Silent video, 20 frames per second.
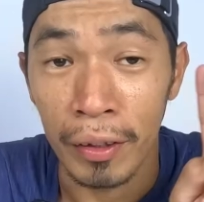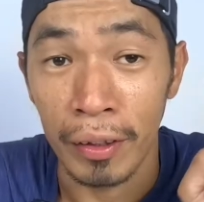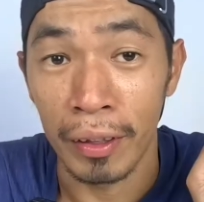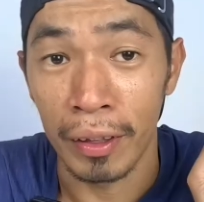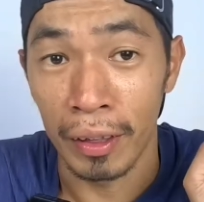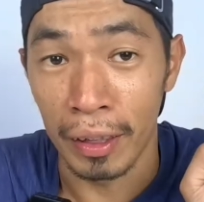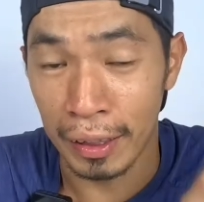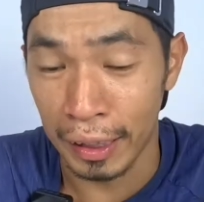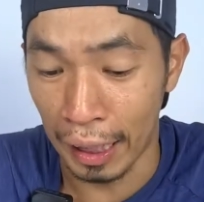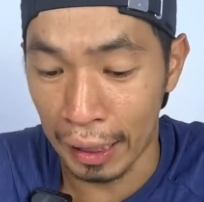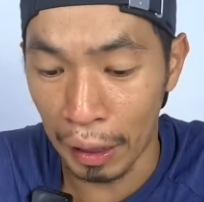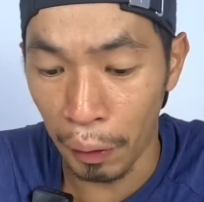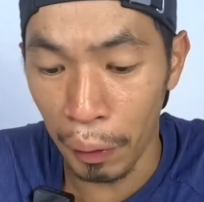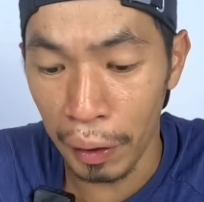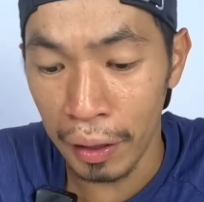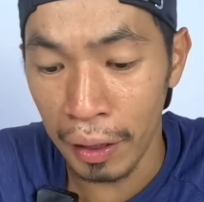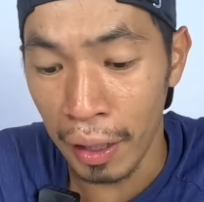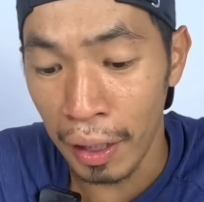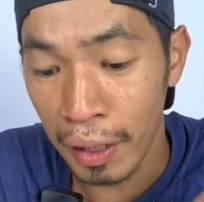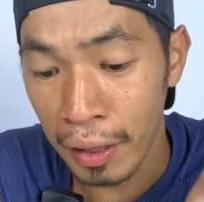The second
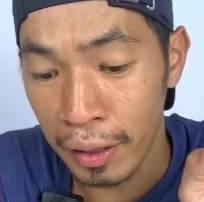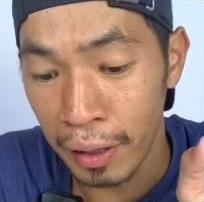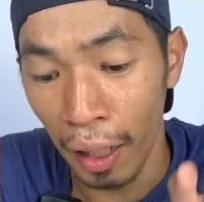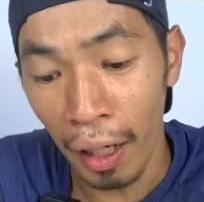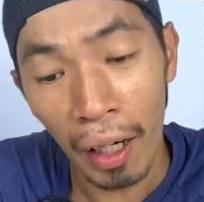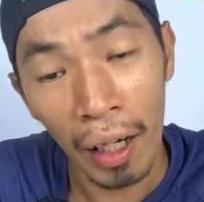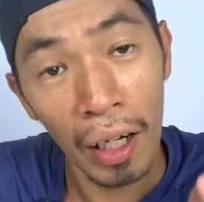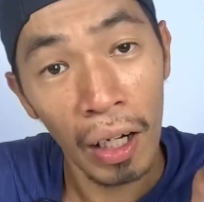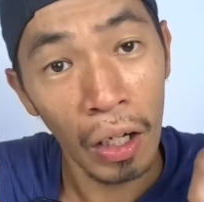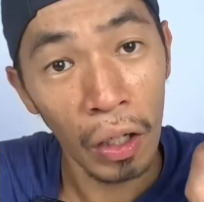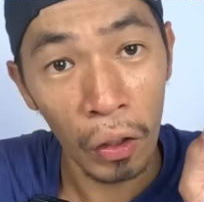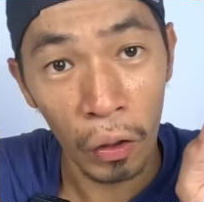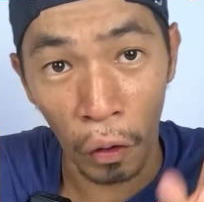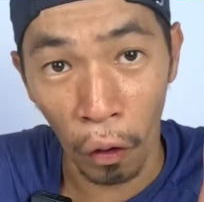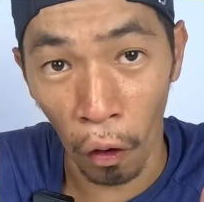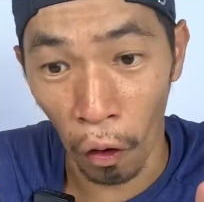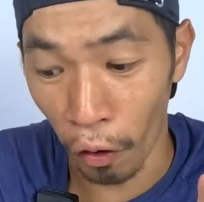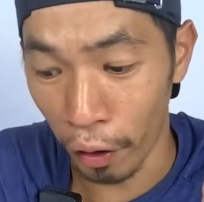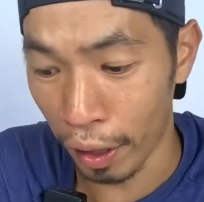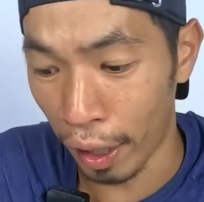one is the
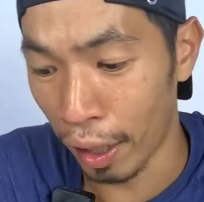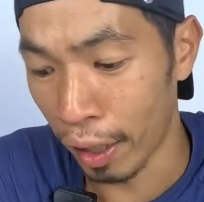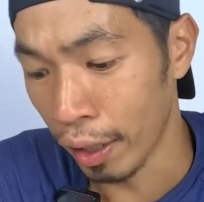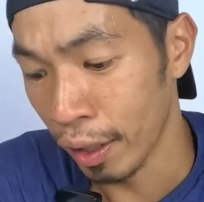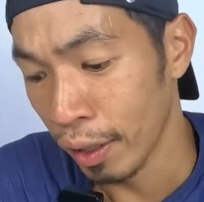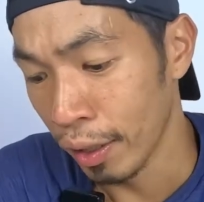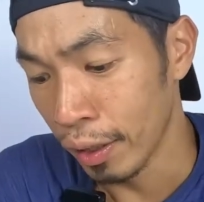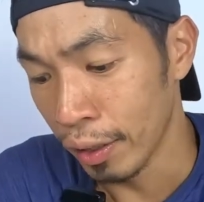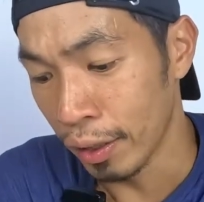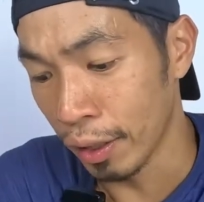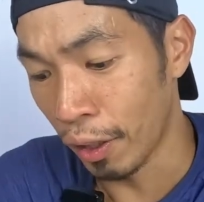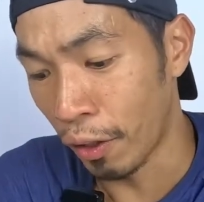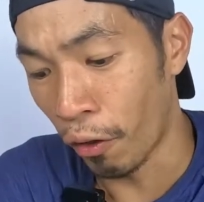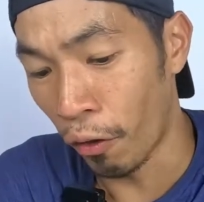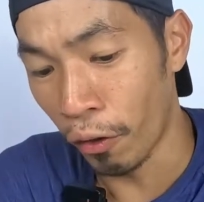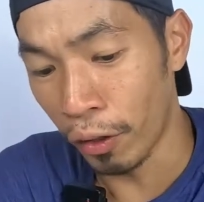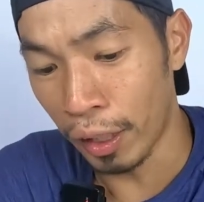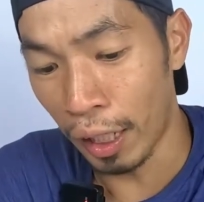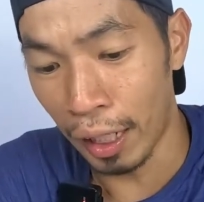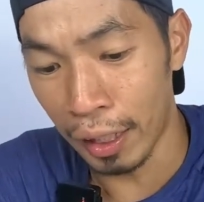Koda. The
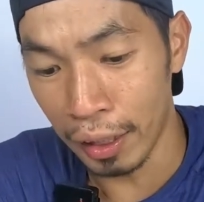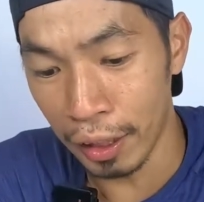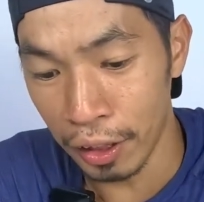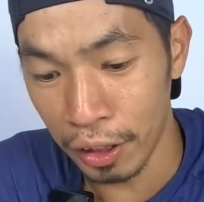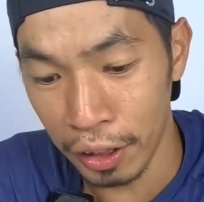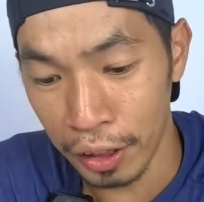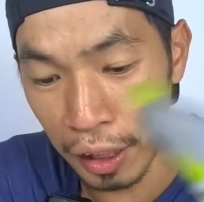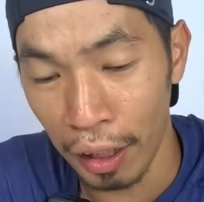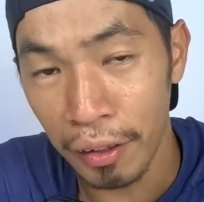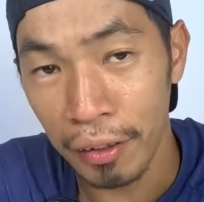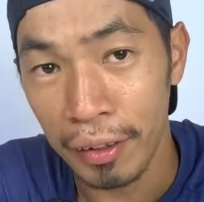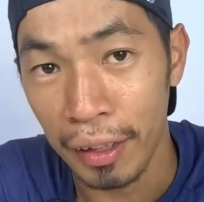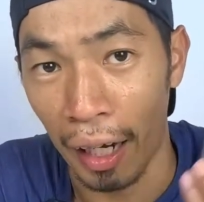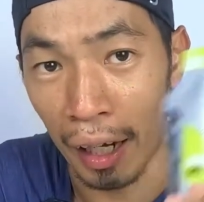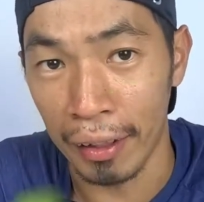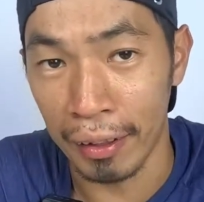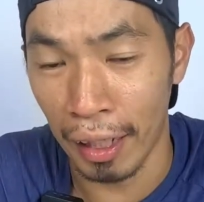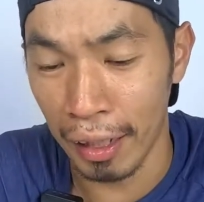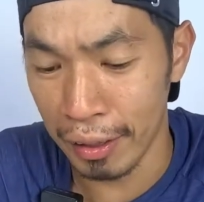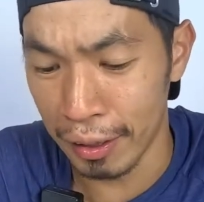Koda Energy Gel that I
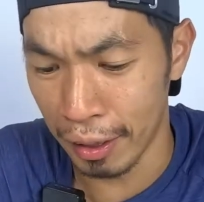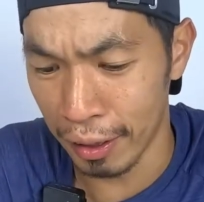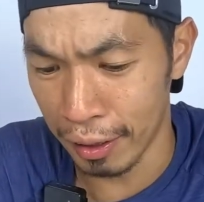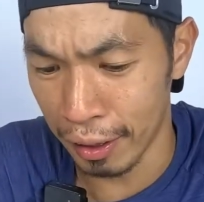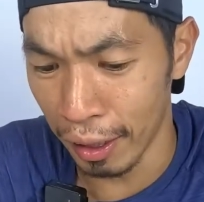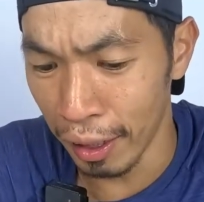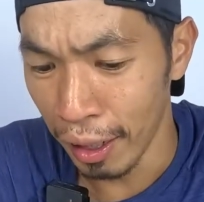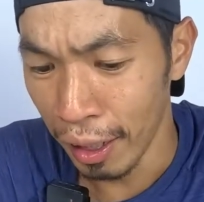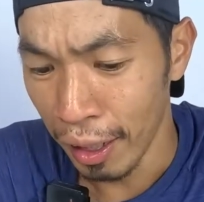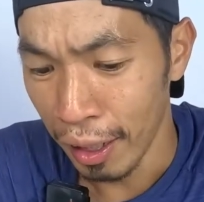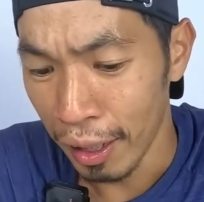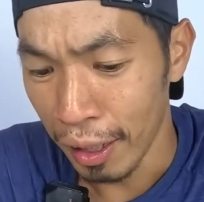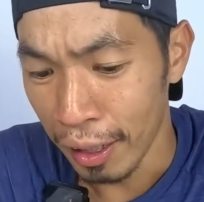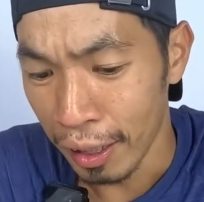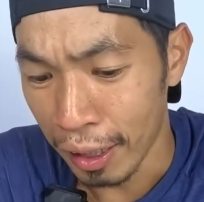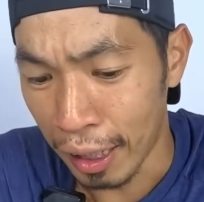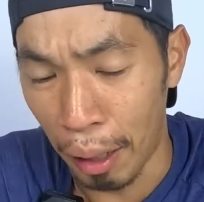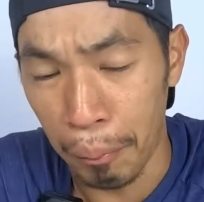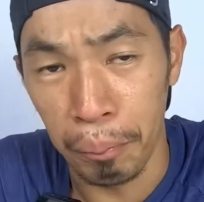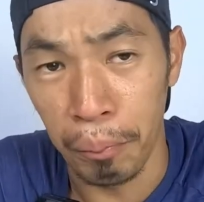test is the
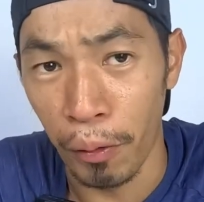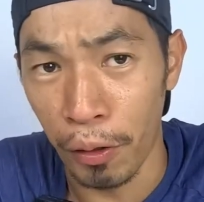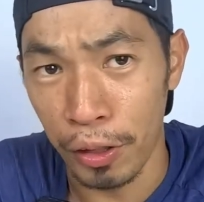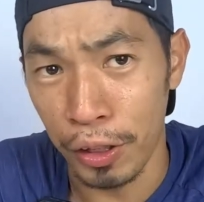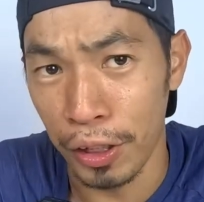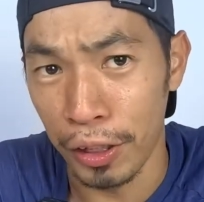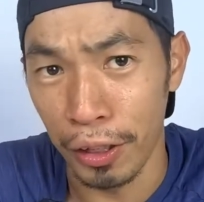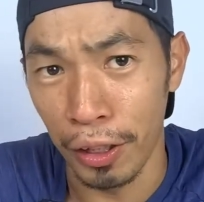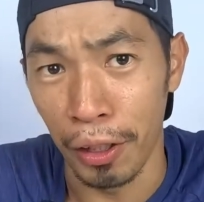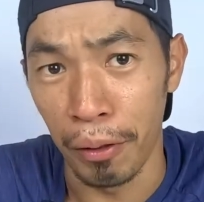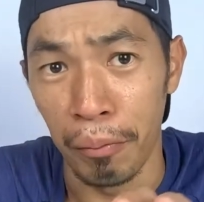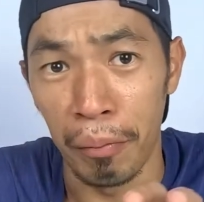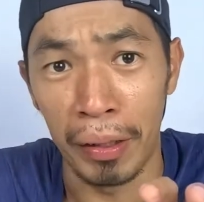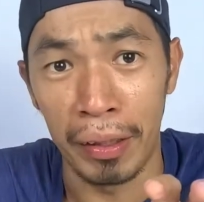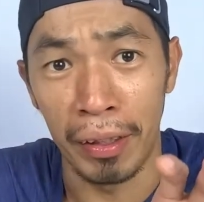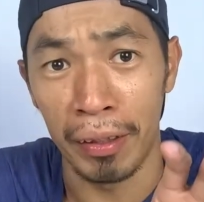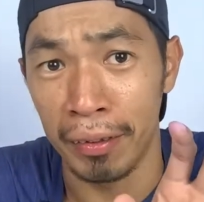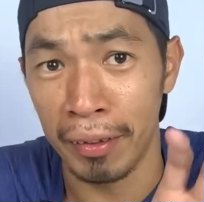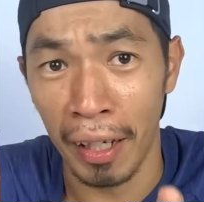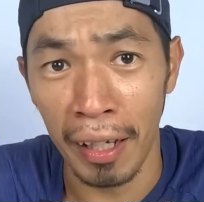cappuccino, but
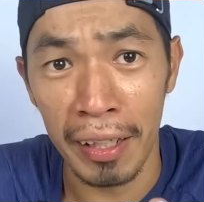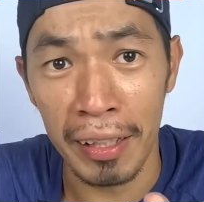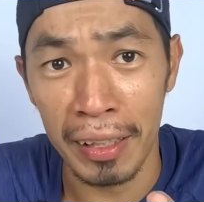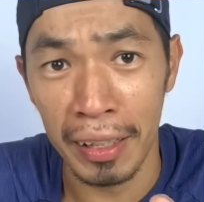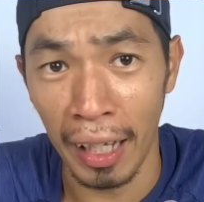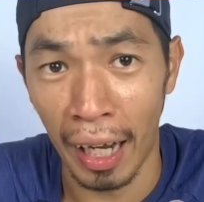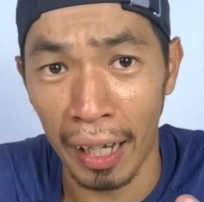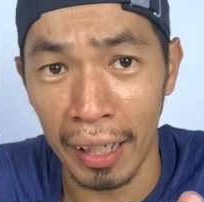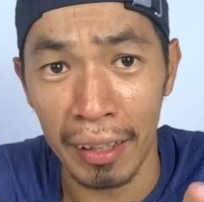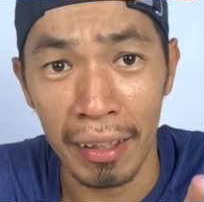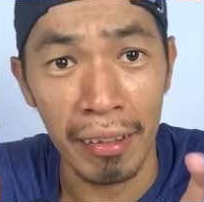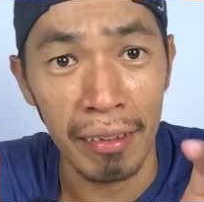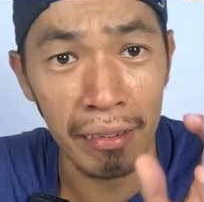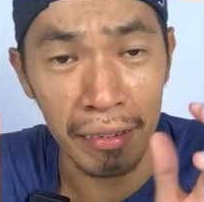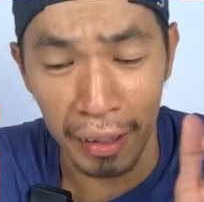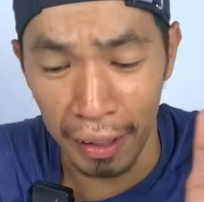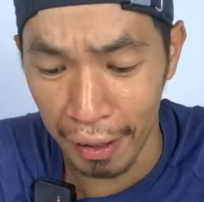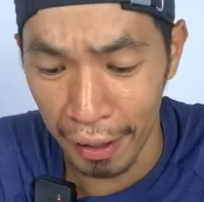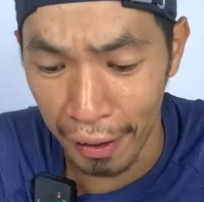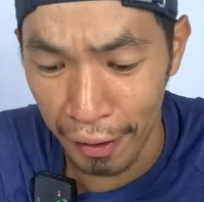the taste like
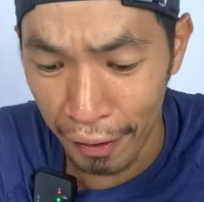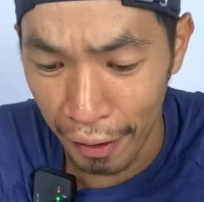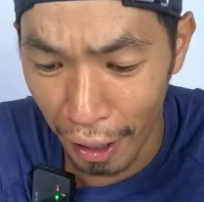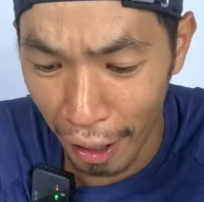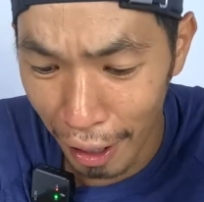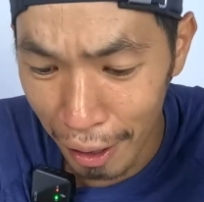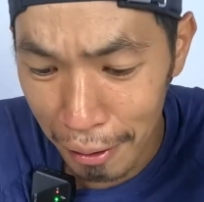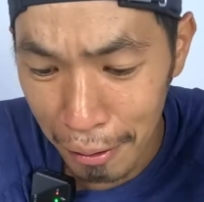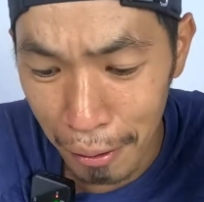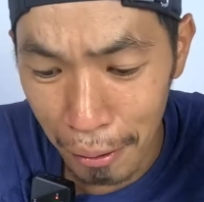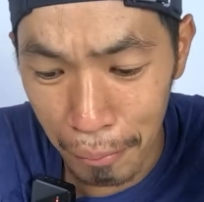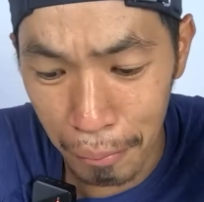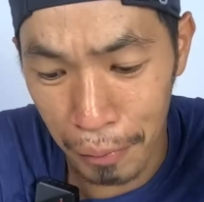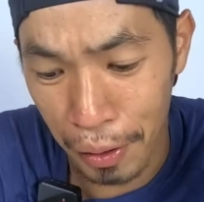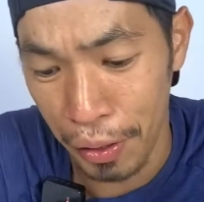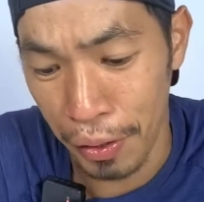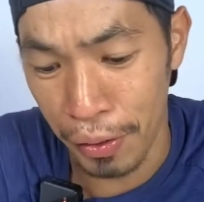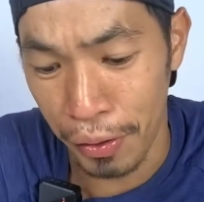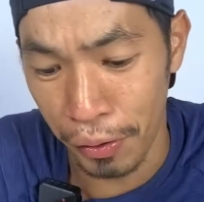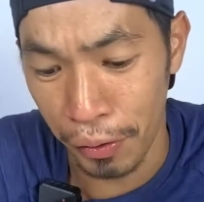
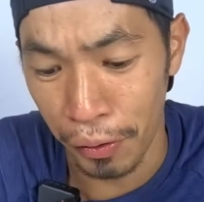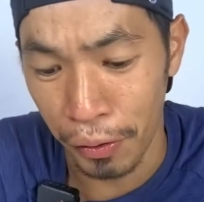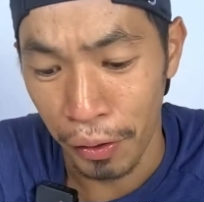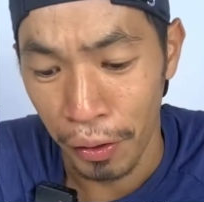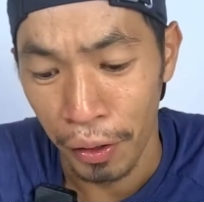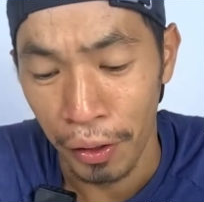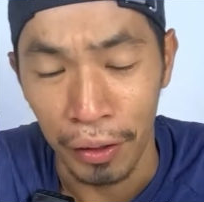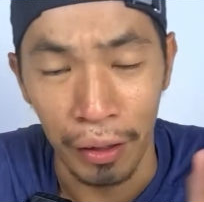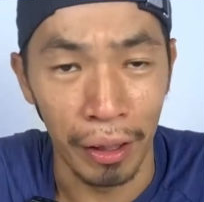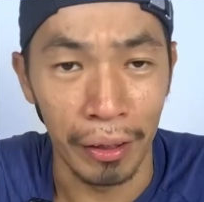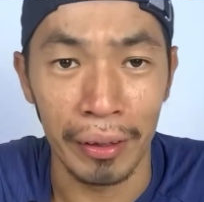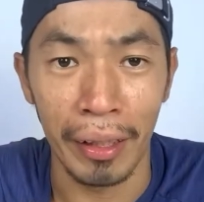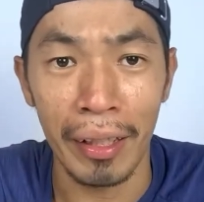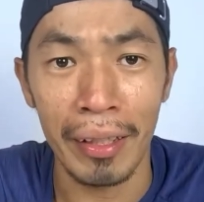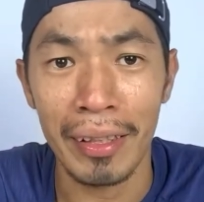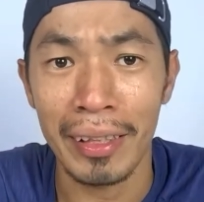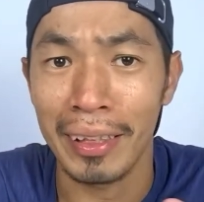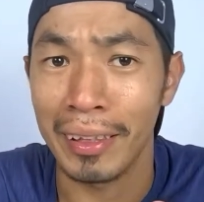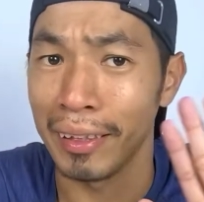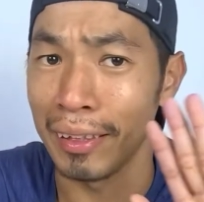tiramisu. The
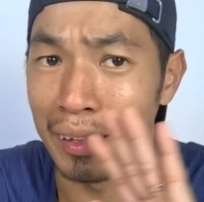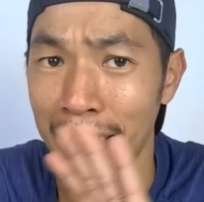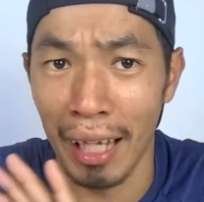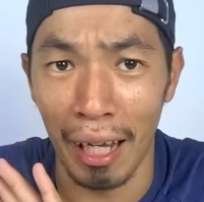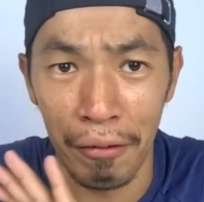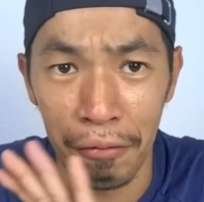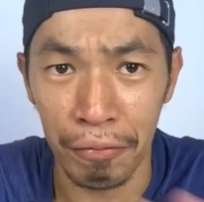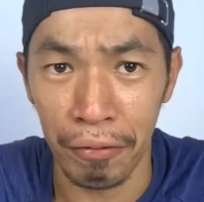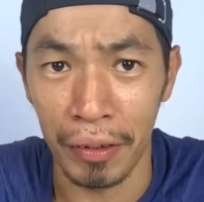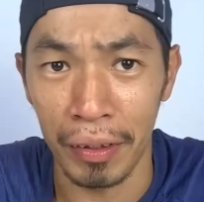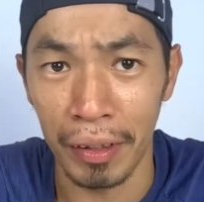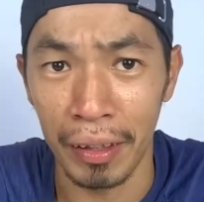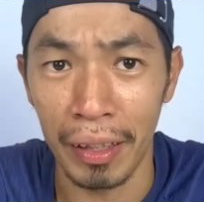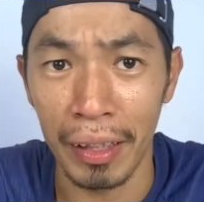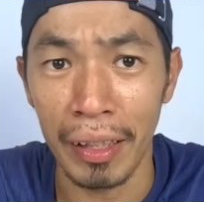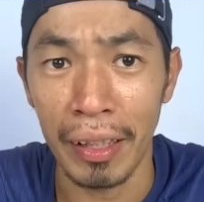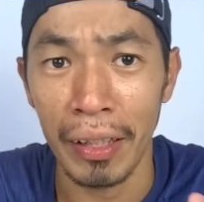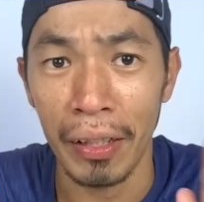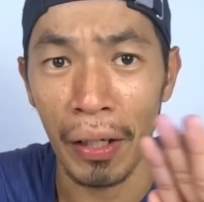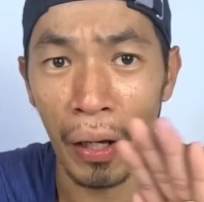taste
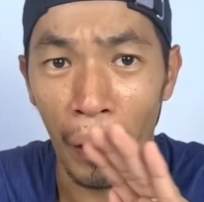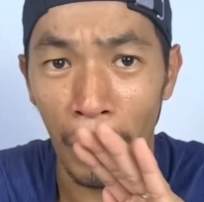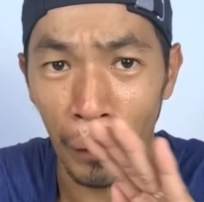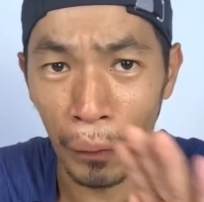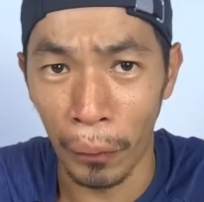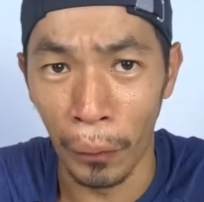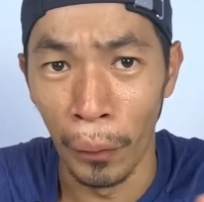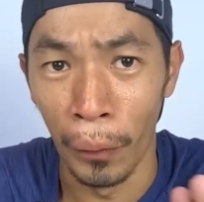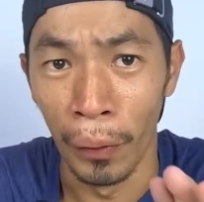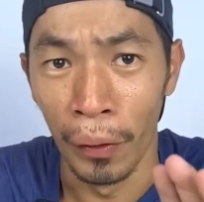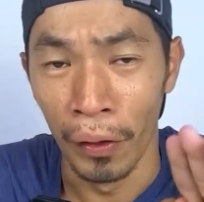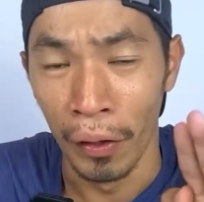definitely good.